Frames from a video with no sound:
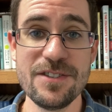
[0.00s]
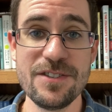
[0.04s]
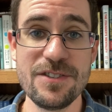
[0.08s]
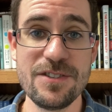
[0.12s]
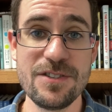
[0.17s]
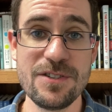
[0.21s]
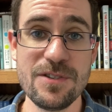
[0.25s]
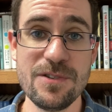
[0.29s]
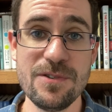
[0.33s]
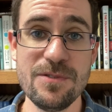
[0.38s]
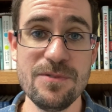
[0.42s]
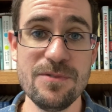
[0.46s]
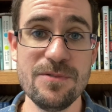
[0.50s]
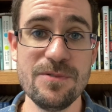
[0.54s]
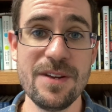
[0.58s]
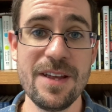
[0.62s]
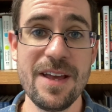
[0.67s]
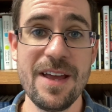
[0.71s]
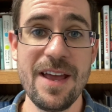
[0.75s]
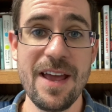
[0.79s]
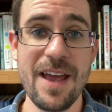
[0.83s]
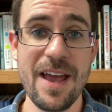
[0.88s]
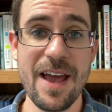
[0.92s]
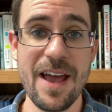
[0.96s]
soon
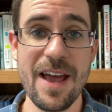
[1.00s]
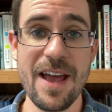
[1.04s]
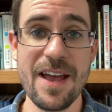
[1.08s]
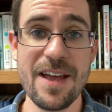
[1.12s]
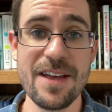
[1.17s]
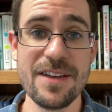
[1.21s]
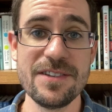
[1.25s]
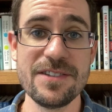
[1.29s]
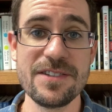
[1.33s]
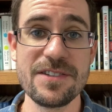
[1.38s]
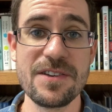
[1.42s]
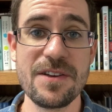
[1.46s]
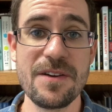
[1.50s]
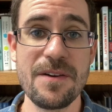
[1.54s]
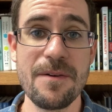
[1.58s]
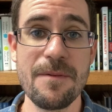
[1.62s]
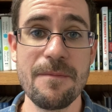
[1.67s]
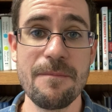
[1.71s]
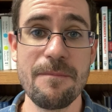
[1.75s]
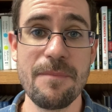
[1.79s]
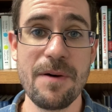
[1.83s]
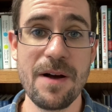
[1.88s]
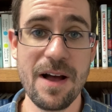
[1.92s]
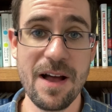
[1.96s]
as
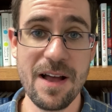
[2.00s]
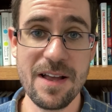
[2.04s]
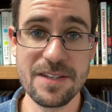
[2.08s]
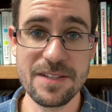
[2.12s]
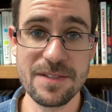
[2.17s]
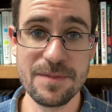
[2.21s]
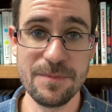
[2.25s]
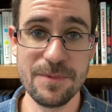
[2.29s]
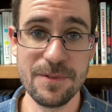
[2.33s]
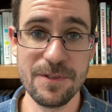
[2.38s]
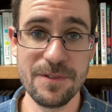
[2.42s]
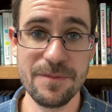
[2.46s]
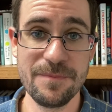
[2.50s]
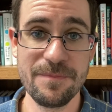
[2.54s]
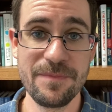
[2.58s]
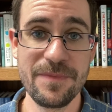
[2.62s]
possible.